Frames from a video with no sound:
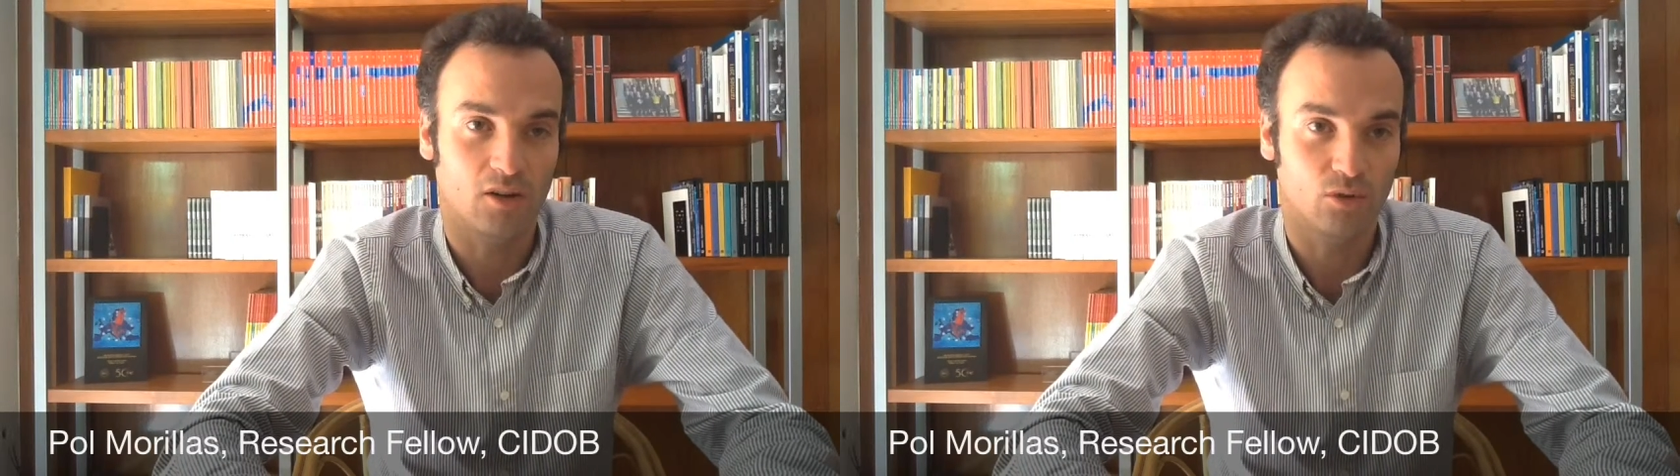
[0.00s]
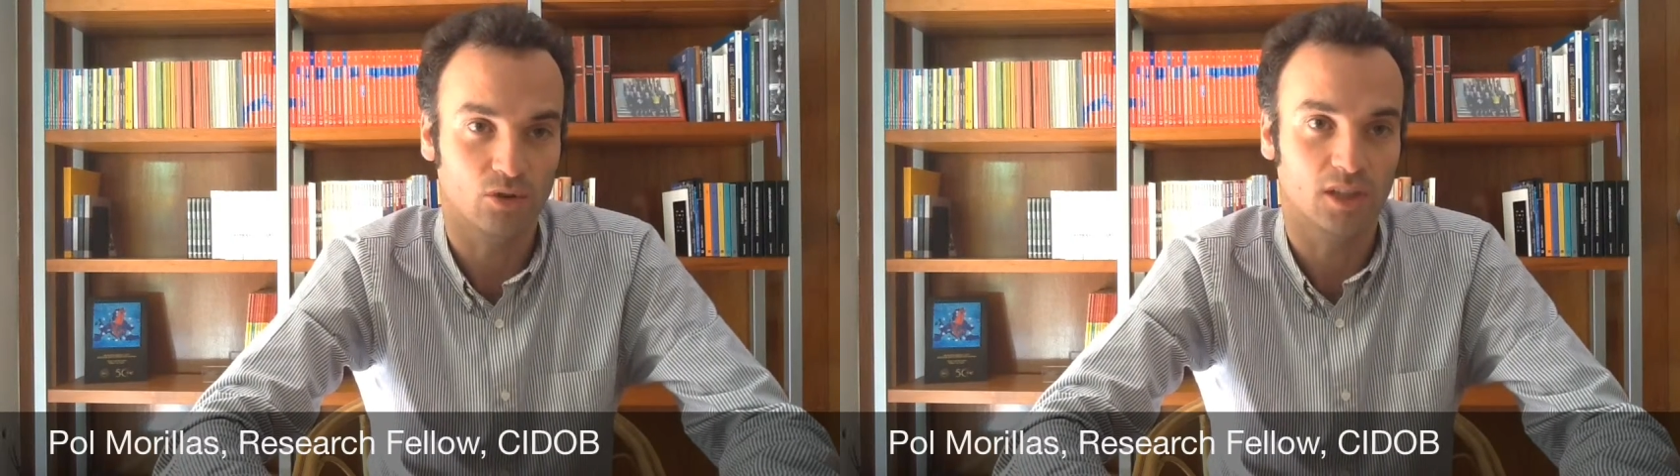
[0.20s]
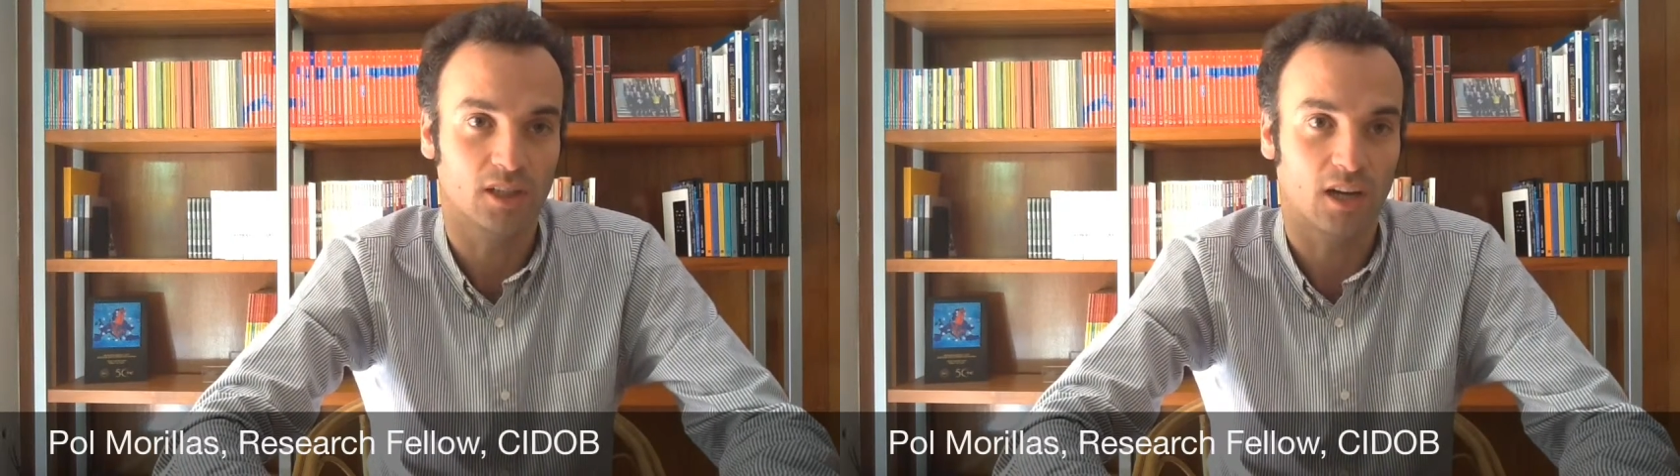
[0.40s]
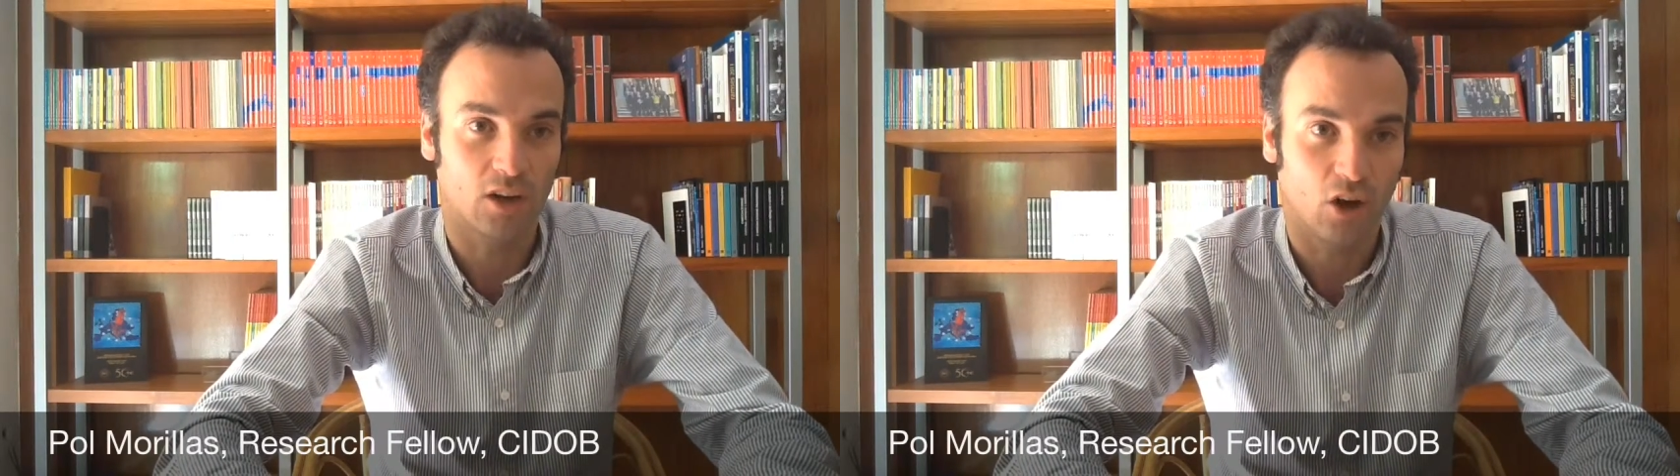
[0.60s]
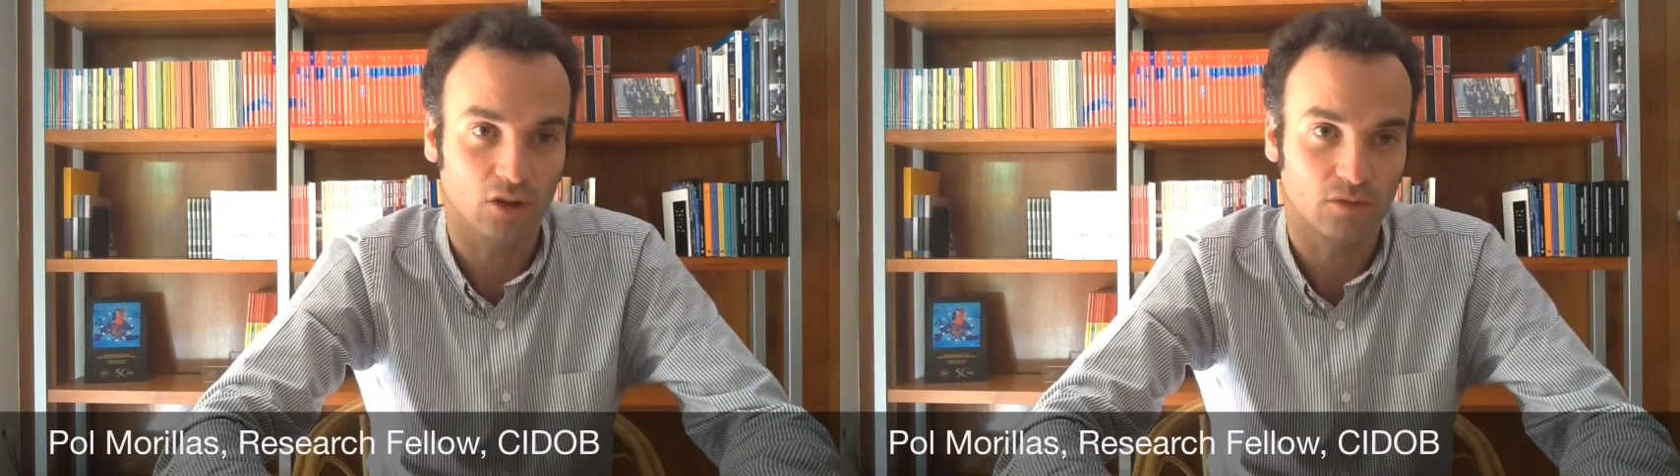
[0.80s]
losing a
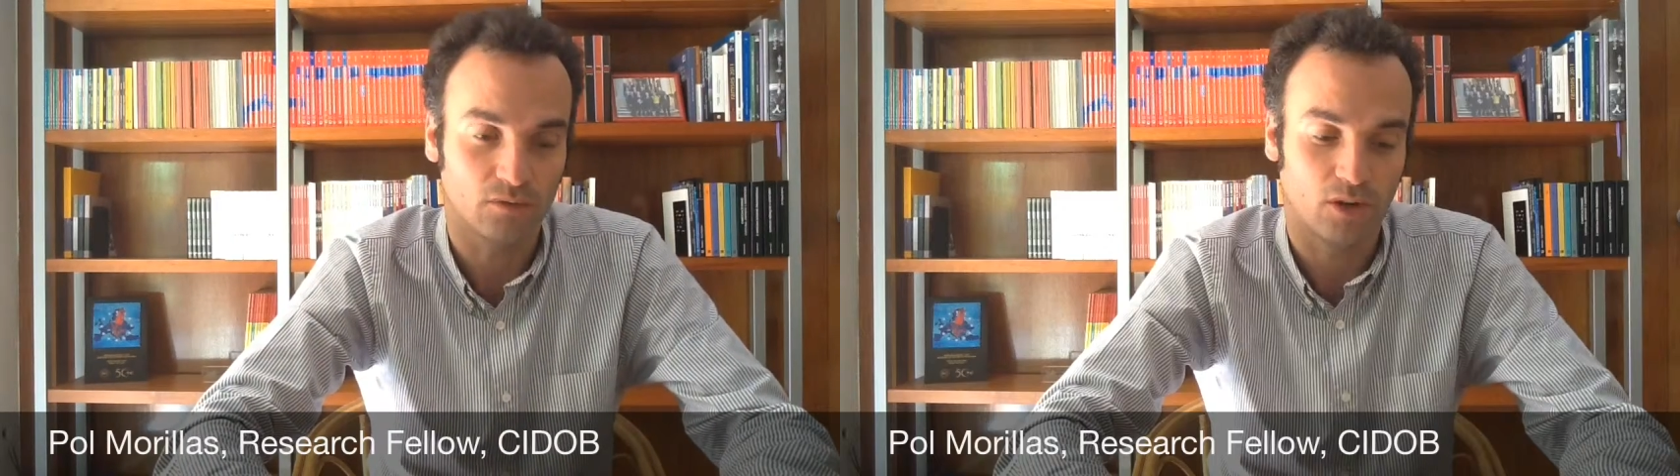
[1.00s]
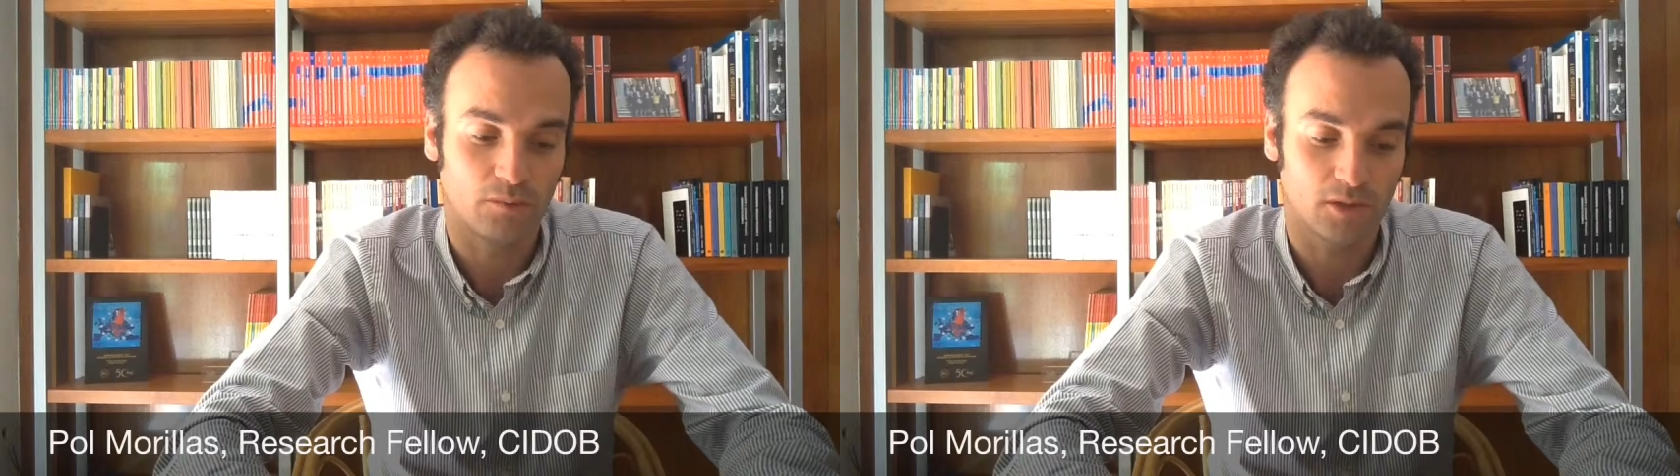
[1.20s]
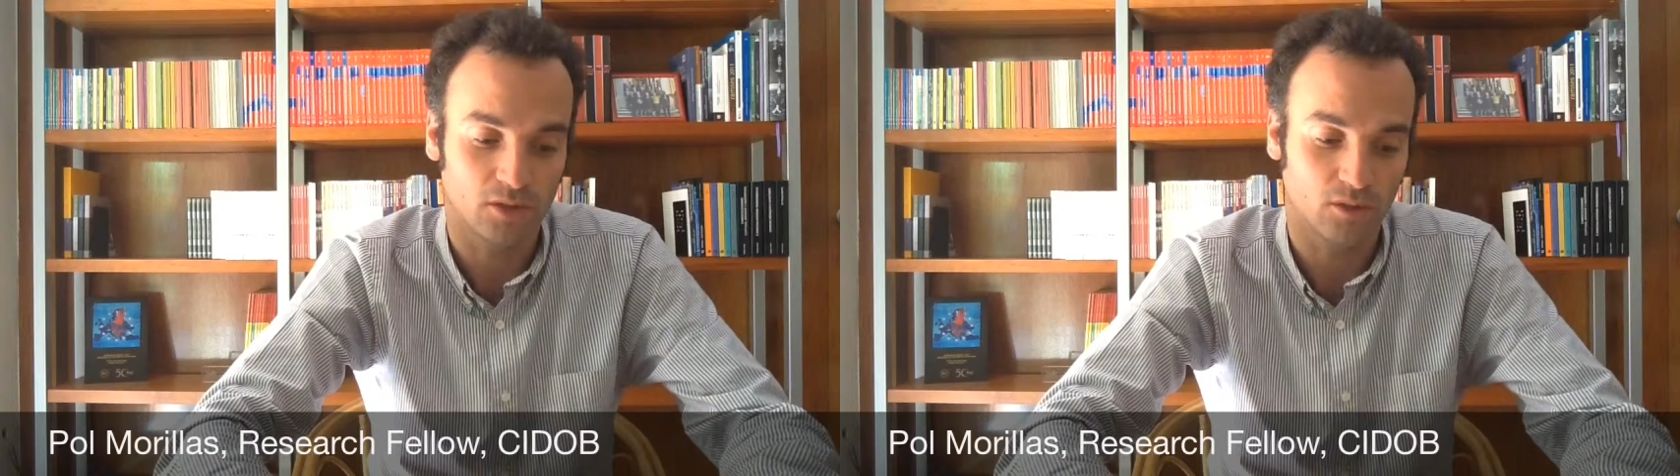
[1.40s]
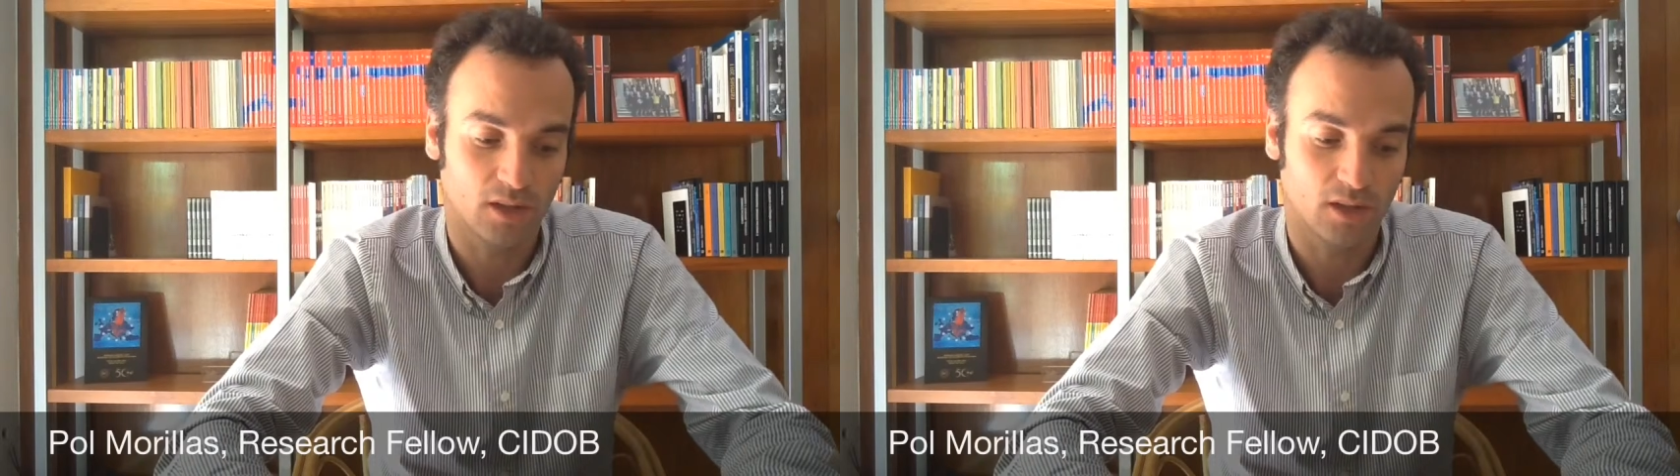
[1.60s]
lot from the